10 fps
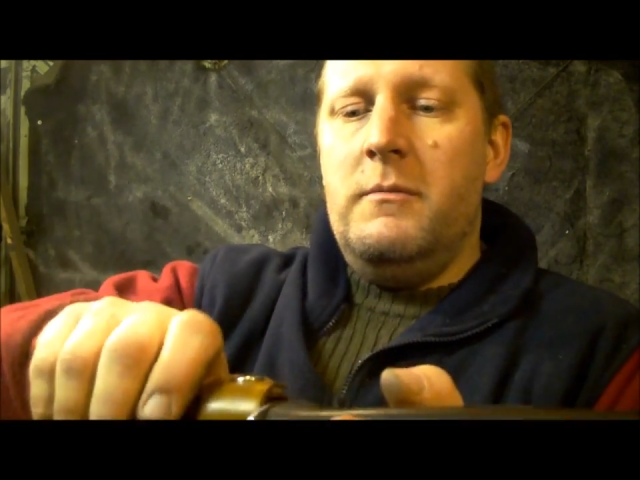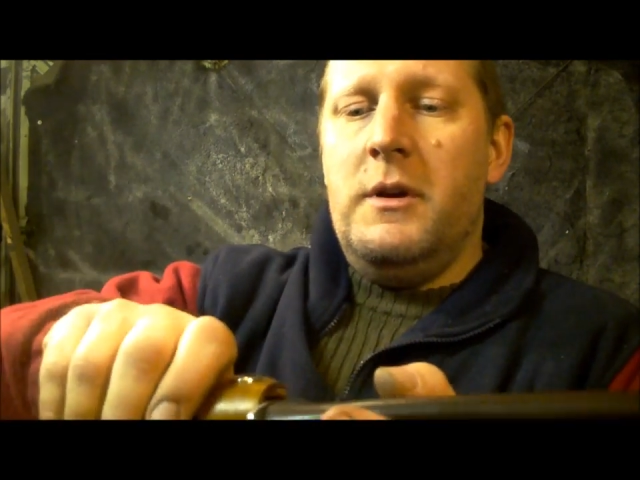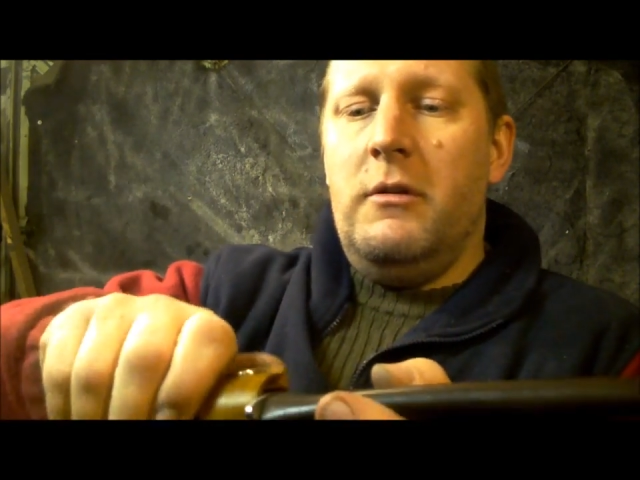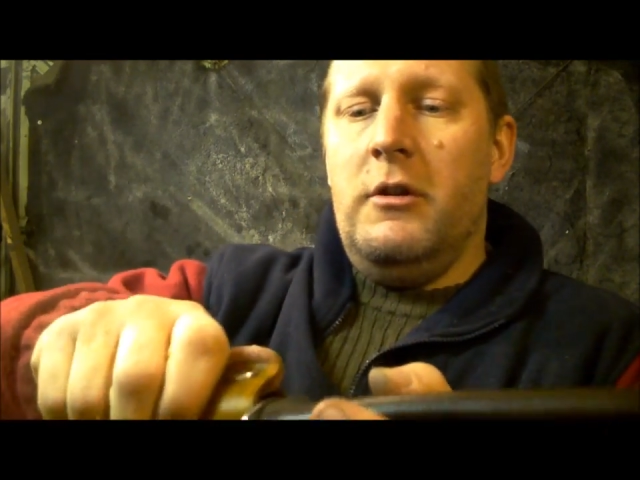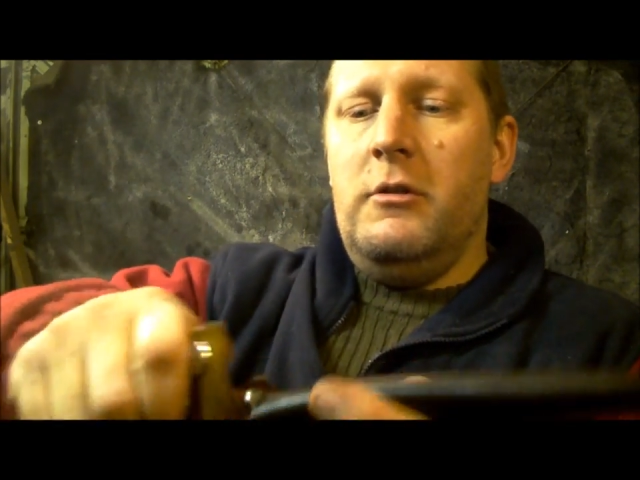
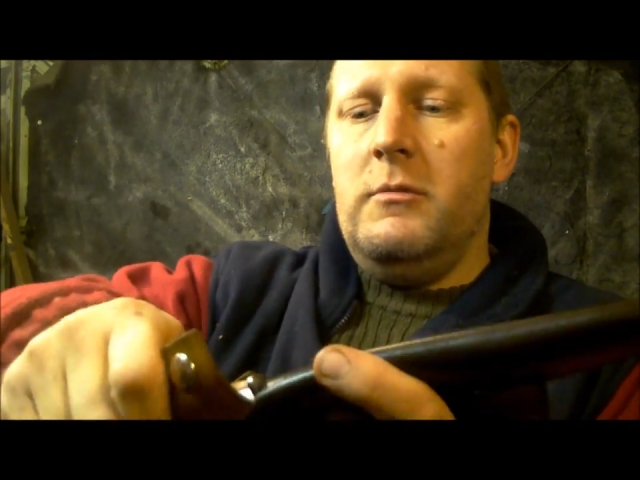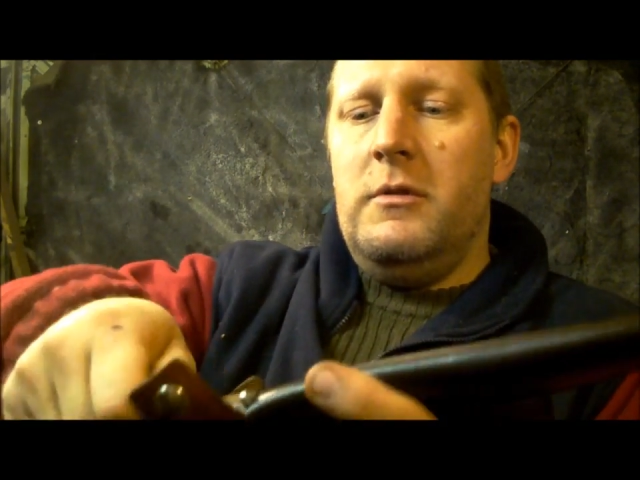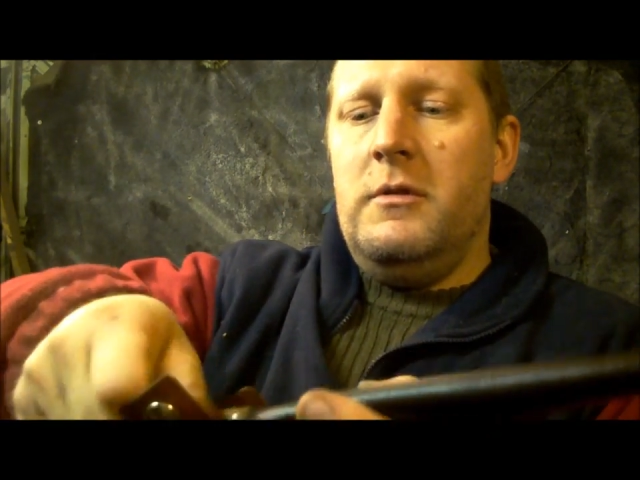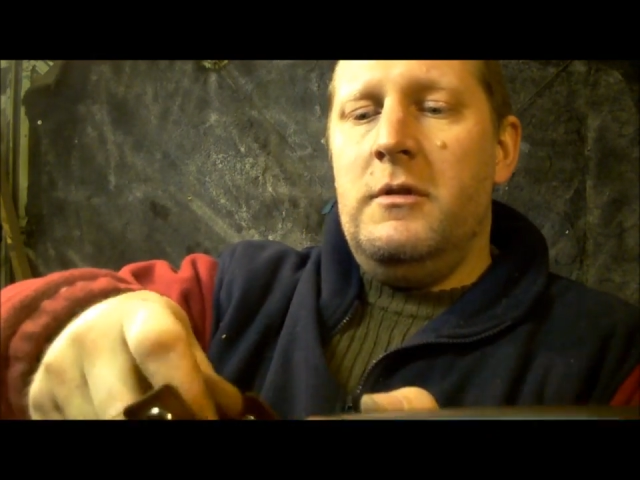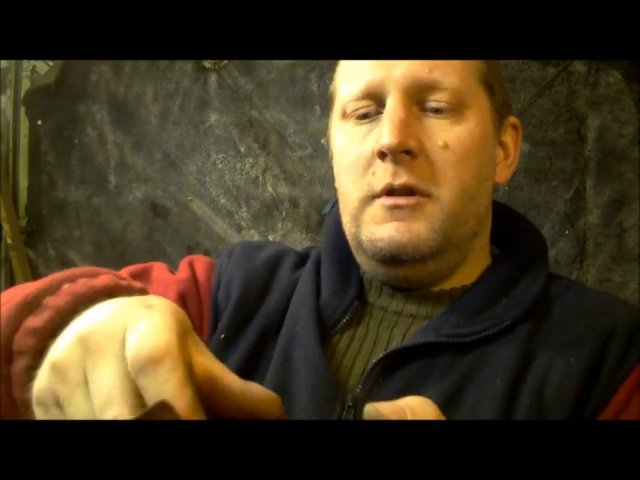belt loop
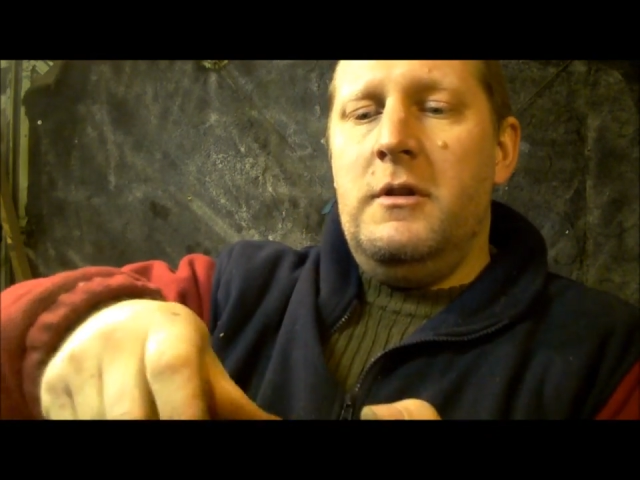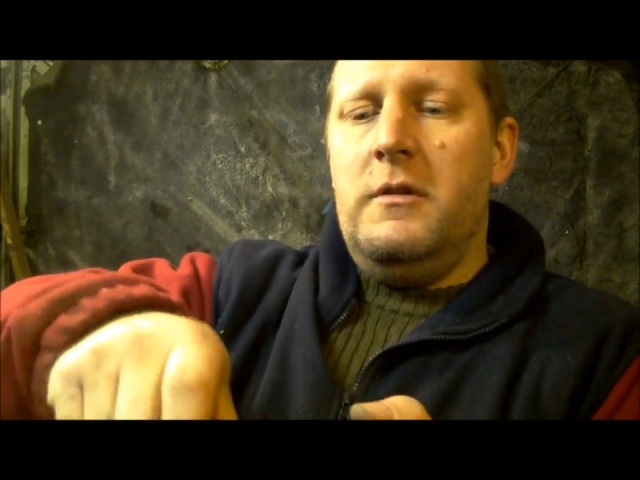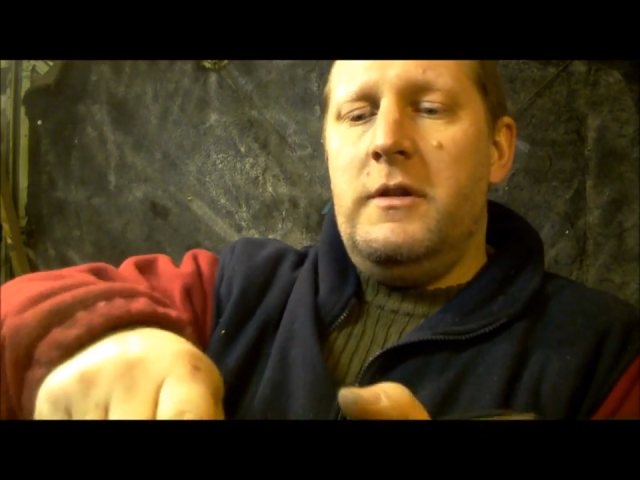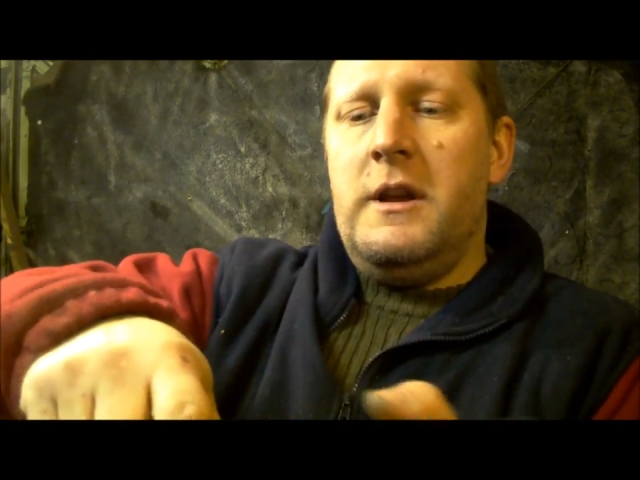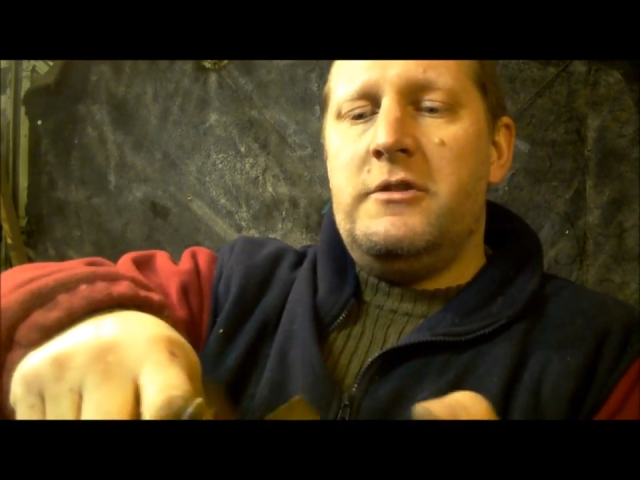
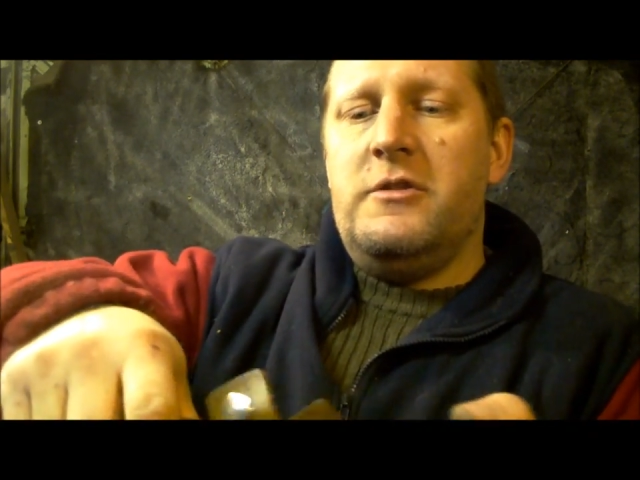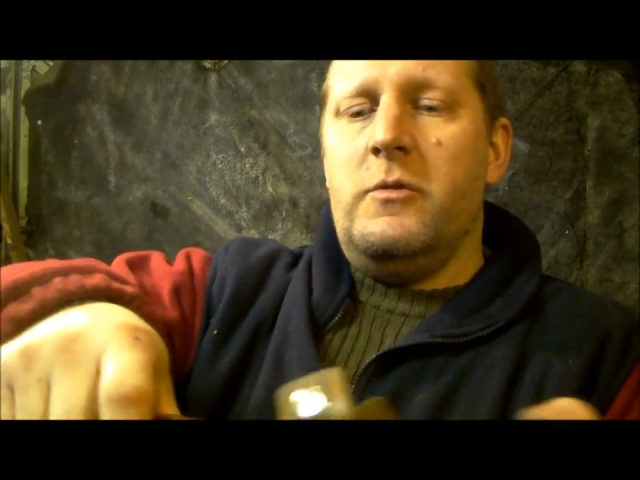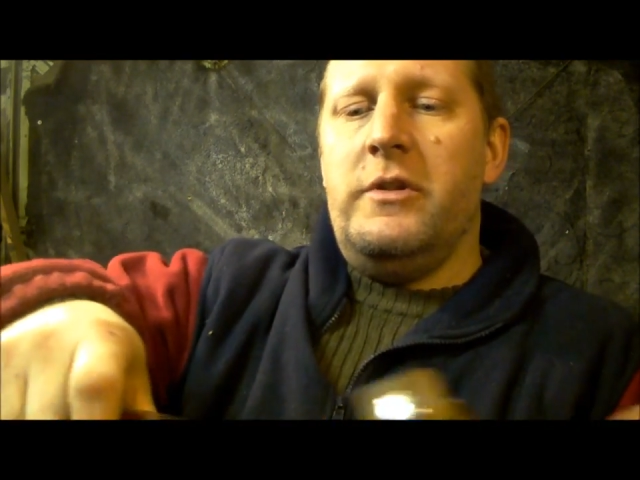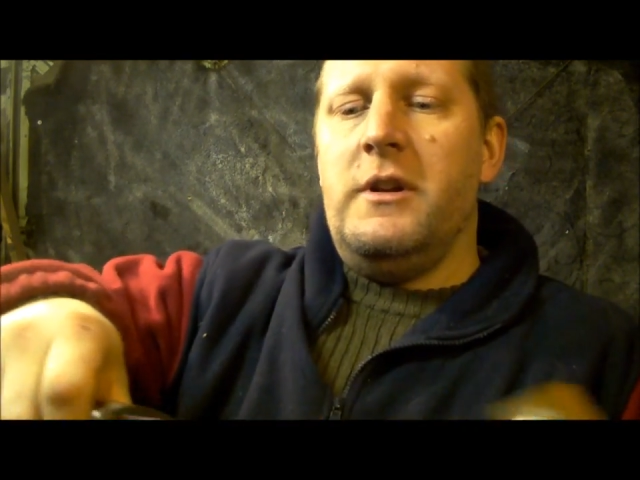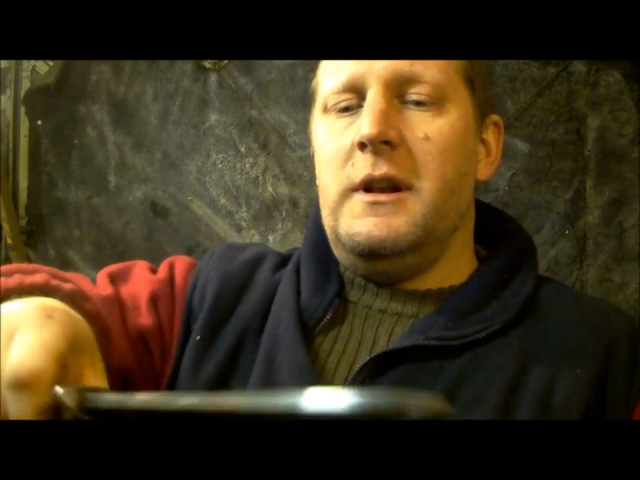there's the
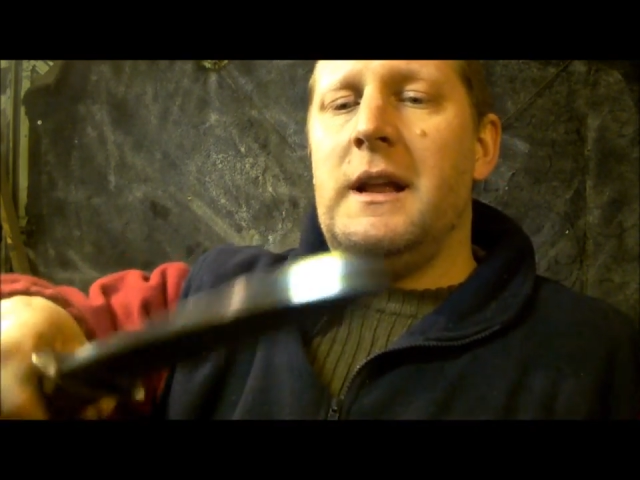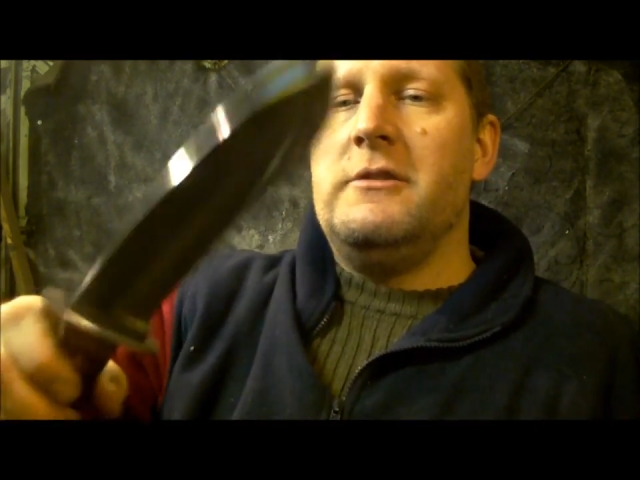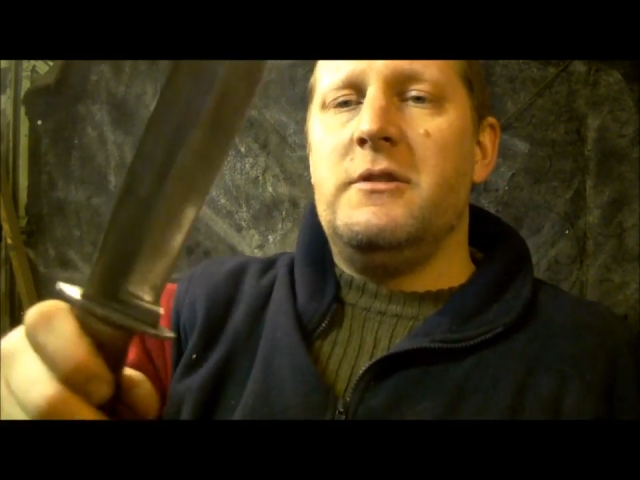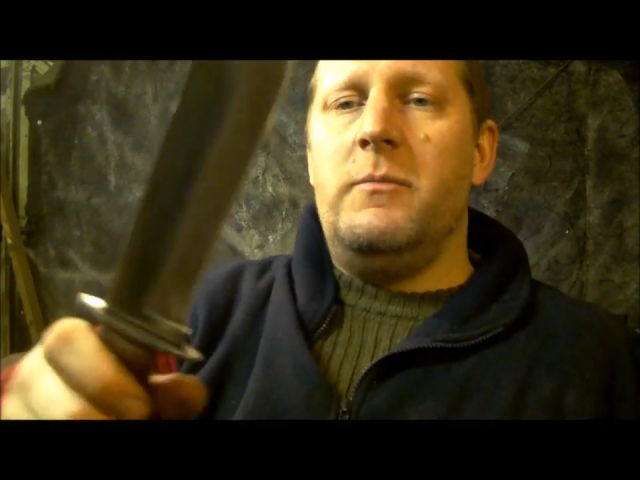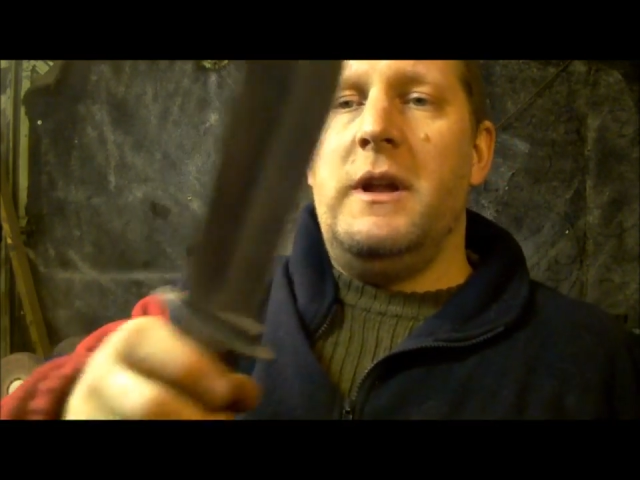one that
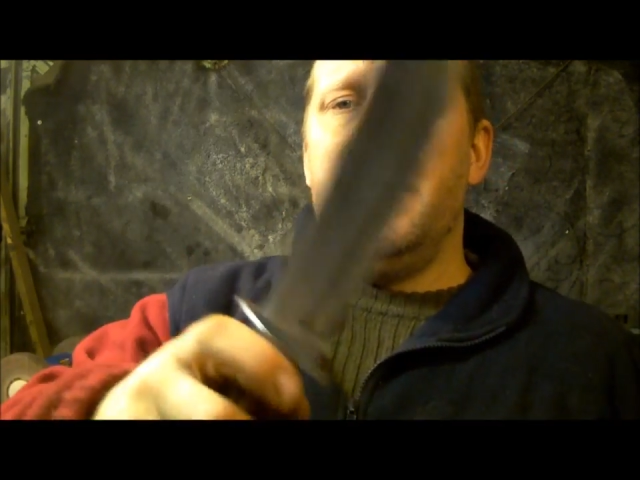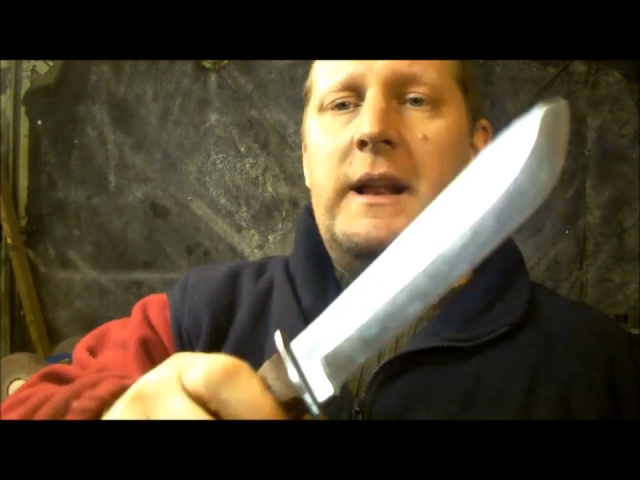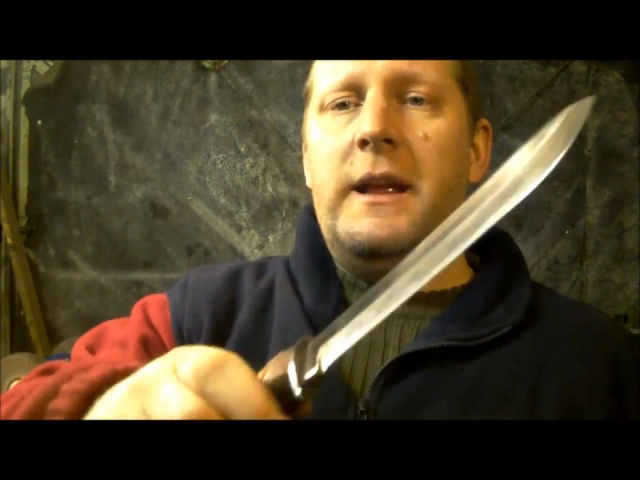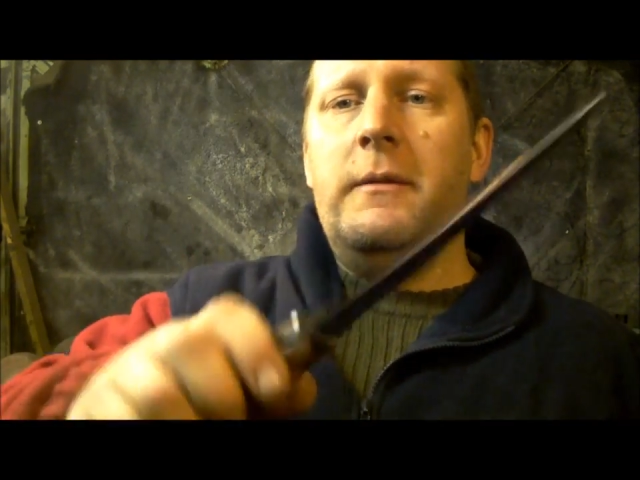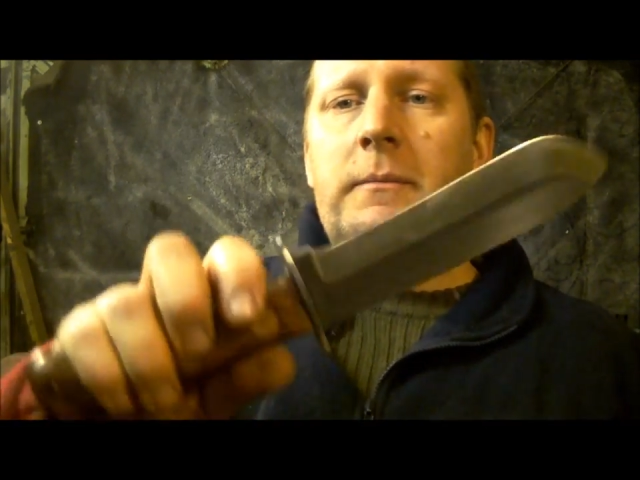allows the blade
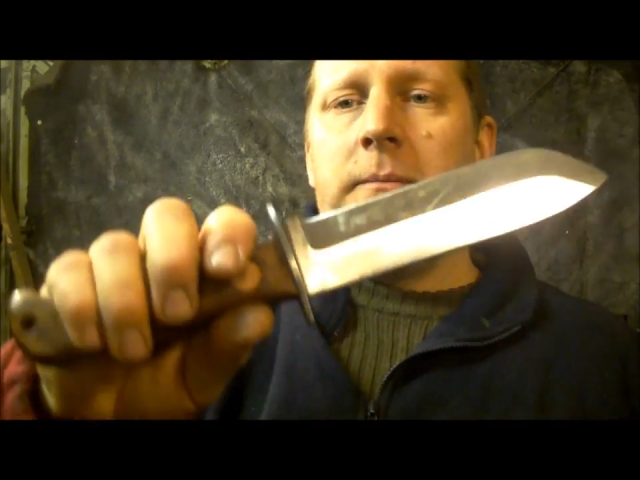out